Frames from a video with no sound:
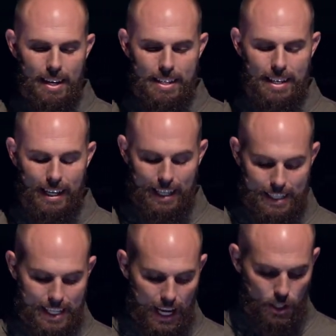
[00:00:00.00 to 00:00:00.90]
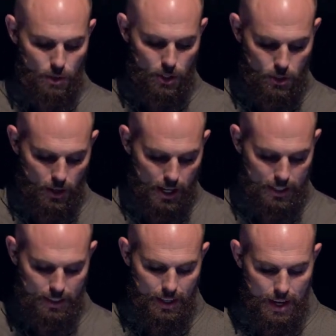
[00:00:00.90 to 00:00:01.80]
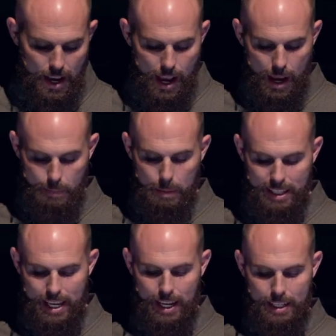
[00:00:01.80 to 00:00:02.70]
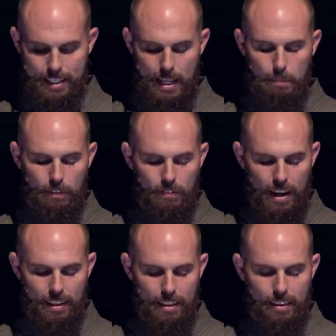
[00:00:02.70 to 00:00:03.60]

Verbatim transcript: to continue to trust and maybe take a step of faith.